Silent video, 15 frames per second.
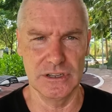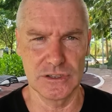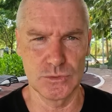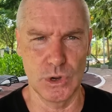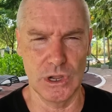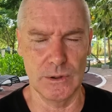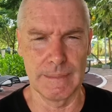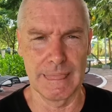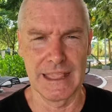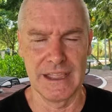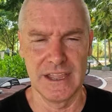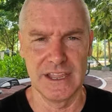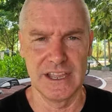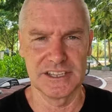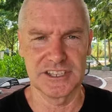as well.
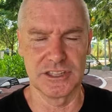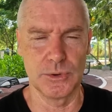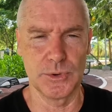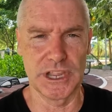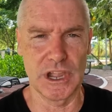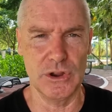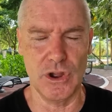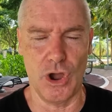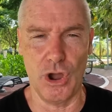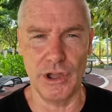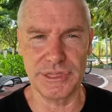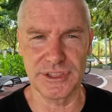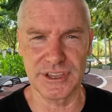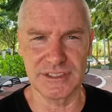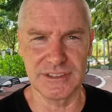So there we go.
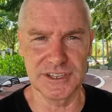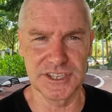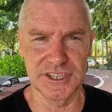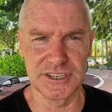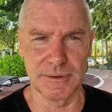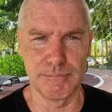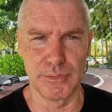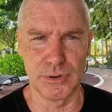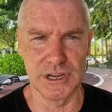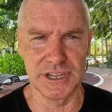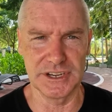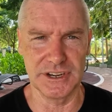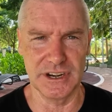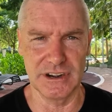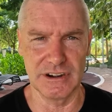I think this is a
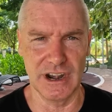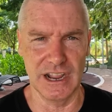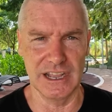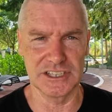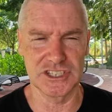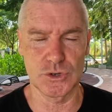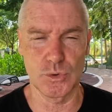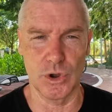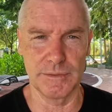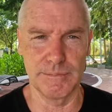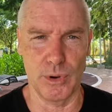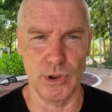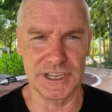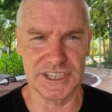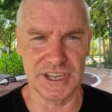brilliant
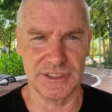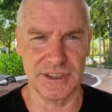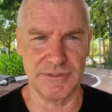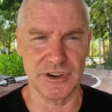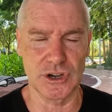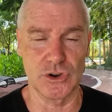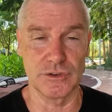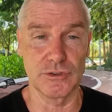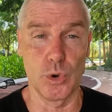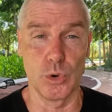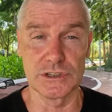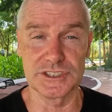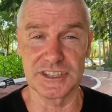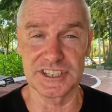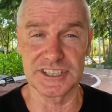squad by South Africa. Of
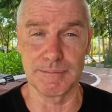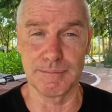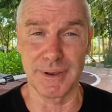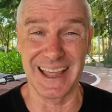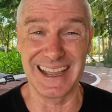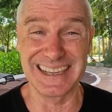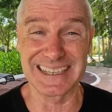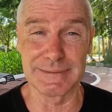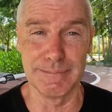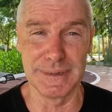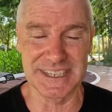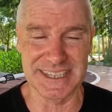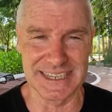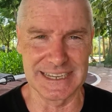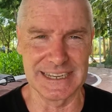course, there's some players
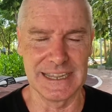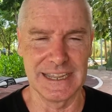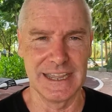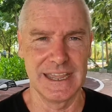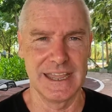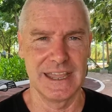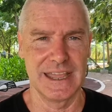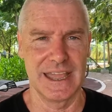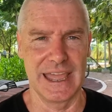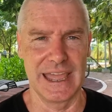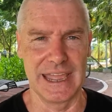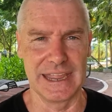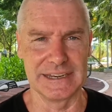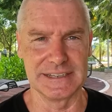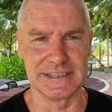missing,
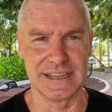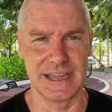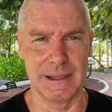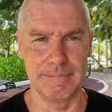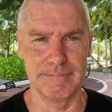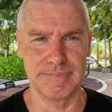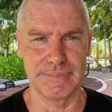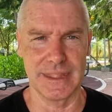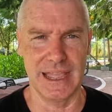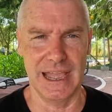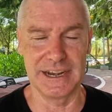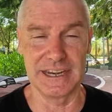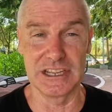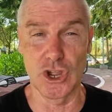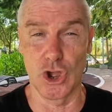and
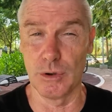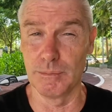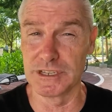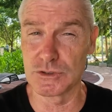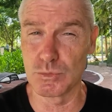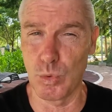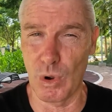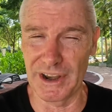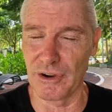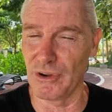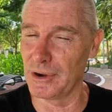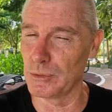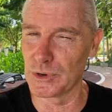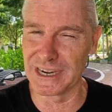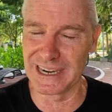Honeycomb is one
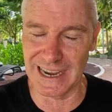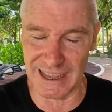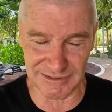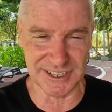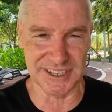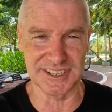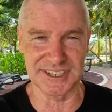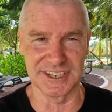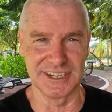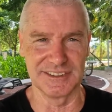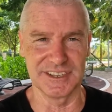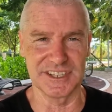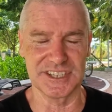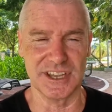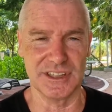I would love to see
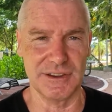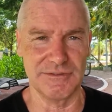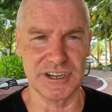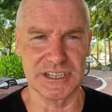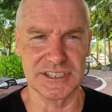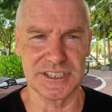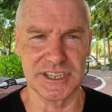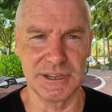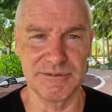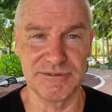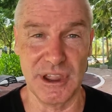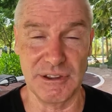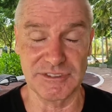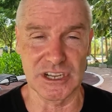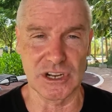in the South African team.
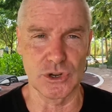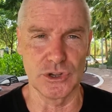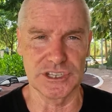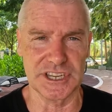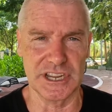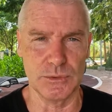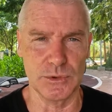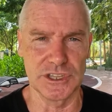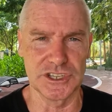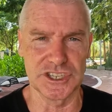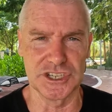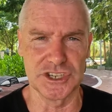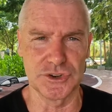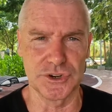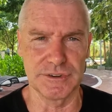Faf de Klerk's out with
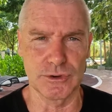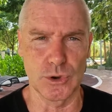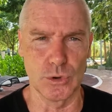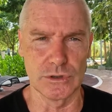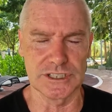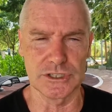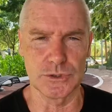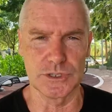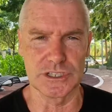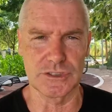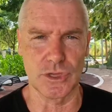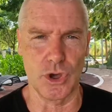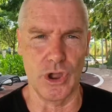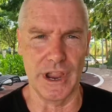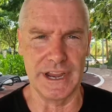his injury, of course, to his
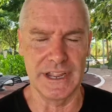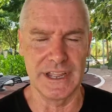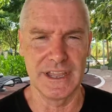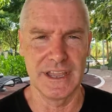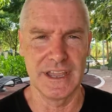thigh.